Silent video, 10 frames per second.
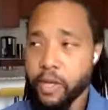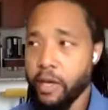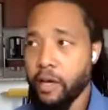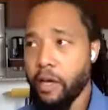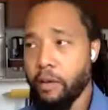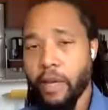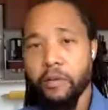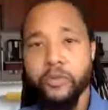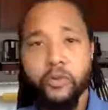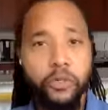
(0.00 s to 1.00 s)
Uh,
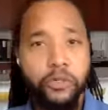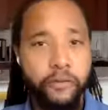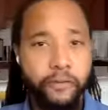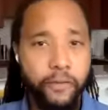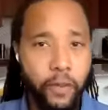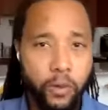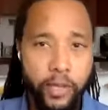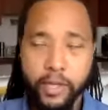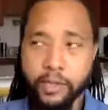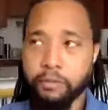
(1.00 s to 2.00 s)
about George Floyd
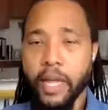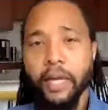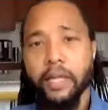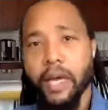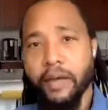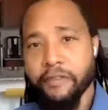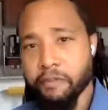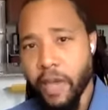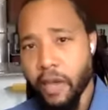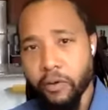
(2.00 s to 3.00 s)
and Black Lives
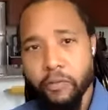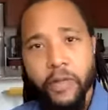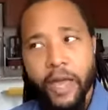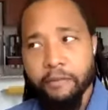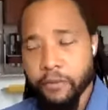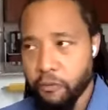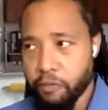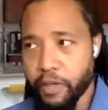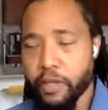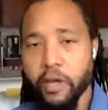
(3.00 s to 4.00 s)
Matter, that
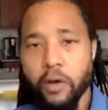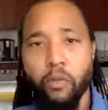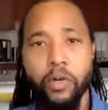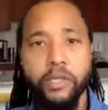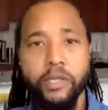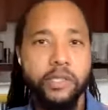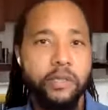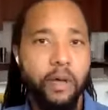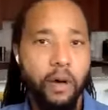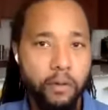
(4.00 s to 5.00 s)
movement, what this,
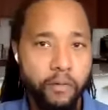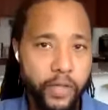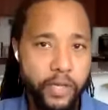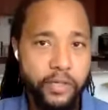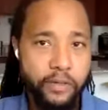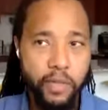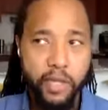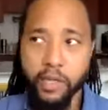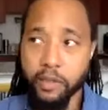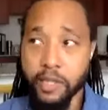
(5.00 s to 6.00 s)
all of this
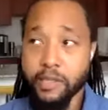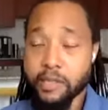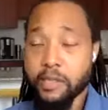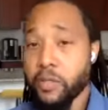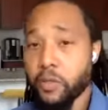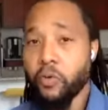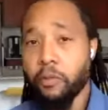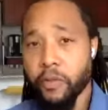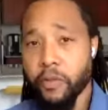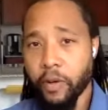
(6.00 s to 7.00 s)
means. This is a new
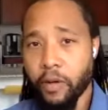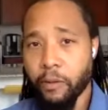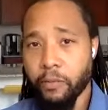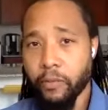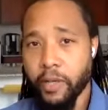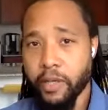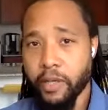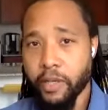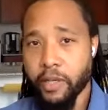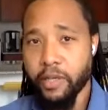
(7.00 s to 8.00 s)
normal that we're operating
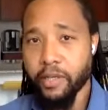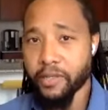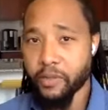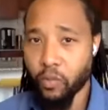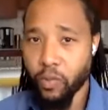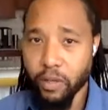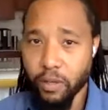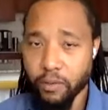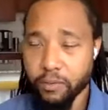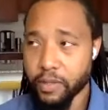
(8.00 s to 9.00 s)
in as
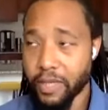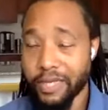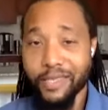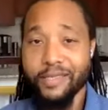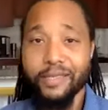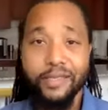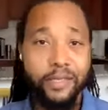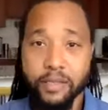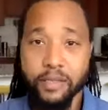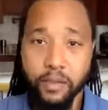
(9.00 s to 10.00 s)
well, not just in
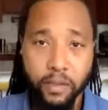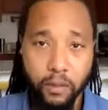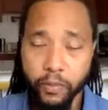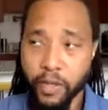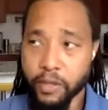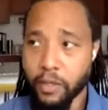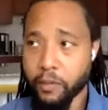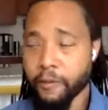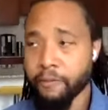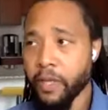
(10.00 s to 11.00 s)
addition to the global
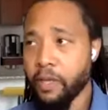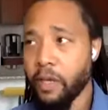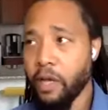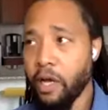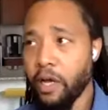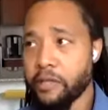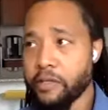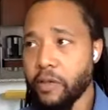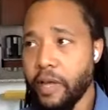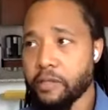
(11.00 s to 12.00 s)
pandemic. Uh, and
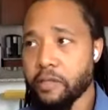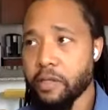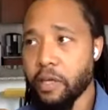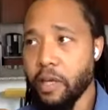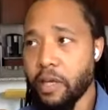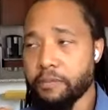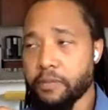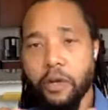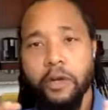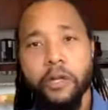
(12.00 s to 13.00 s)
so that's uh,
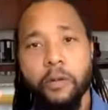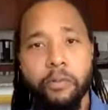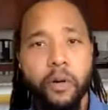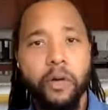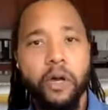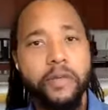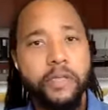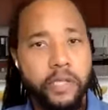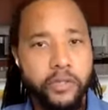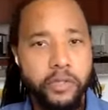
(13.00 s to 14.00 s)
started to promote
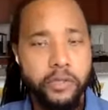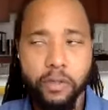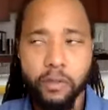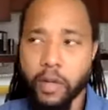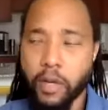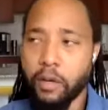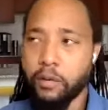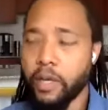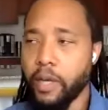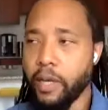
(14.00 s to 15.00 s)
conversations
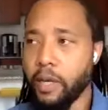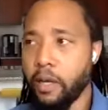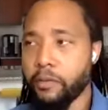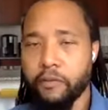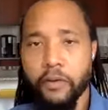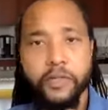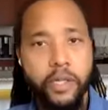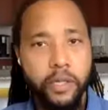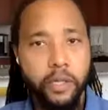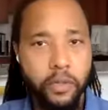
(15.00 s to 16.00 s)
around uh,
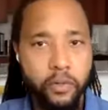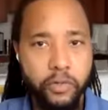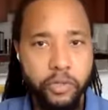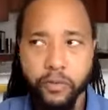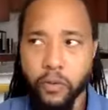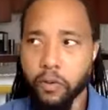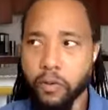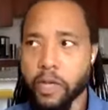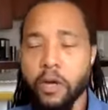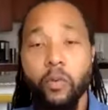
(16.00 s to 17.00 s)
diversity and inclusion, of
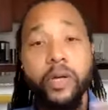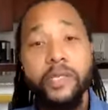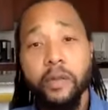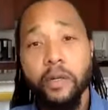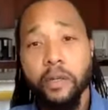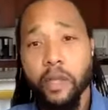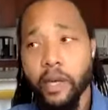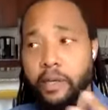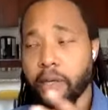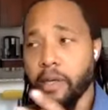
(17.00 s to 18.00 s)
course. What does that look
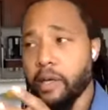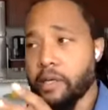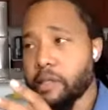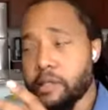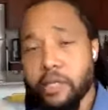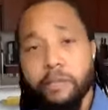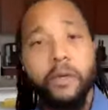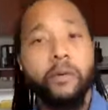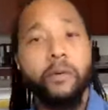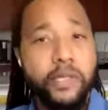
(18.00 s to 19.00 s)
like? Uh,
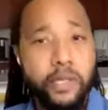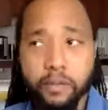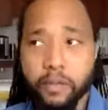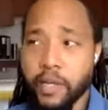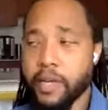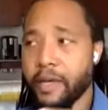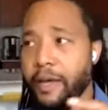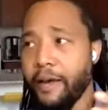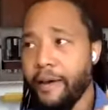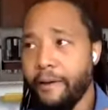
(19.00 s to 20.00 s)
systemic racism,
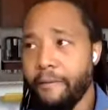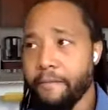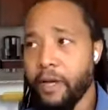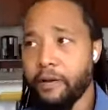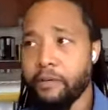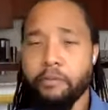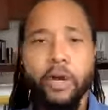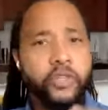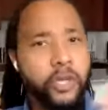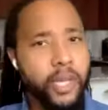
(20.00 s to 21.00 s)
um, uh,
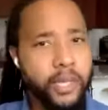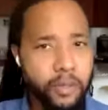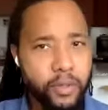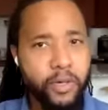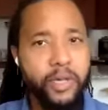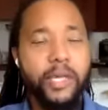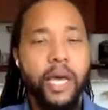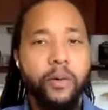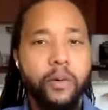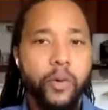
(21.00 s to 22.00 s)
marginalized communities,
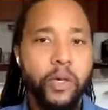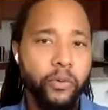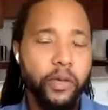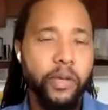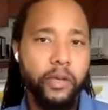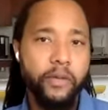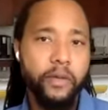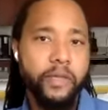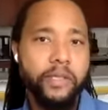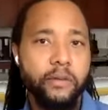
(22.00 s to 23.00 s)
how do we bring
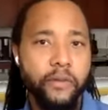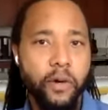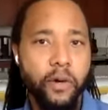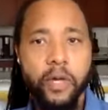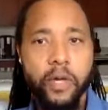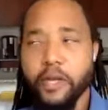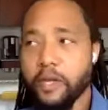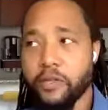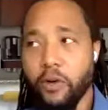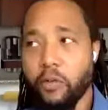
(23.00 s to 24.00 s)
them into the fold?
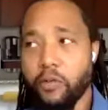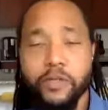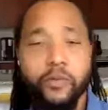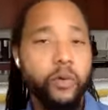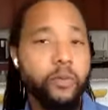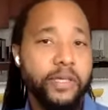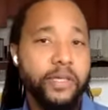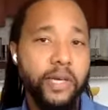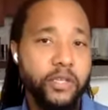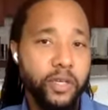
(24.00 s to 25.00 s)
So this will be
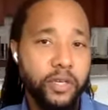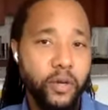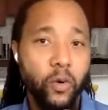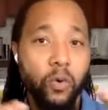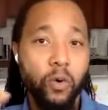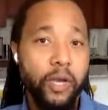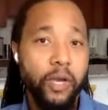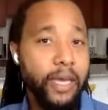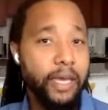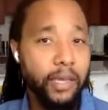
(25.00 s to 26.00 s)
touching on
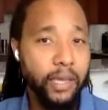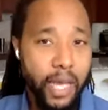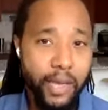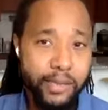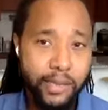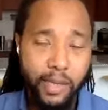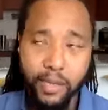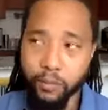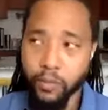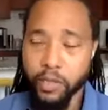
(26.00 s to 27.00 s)
a lot. I
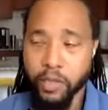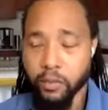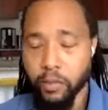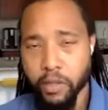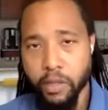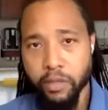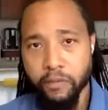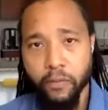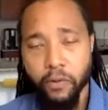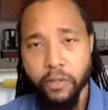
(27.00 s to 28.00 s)
am really, really looking
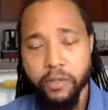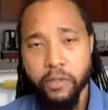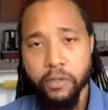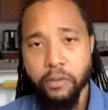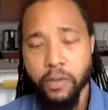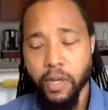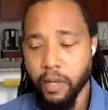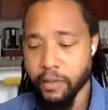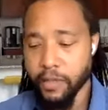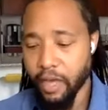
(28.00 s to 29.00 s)
forward to
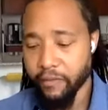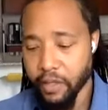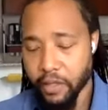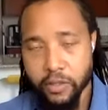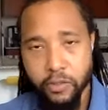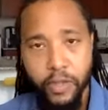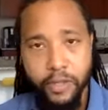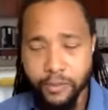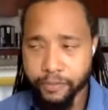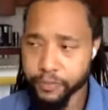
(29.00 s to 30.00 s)
uh, diving into this.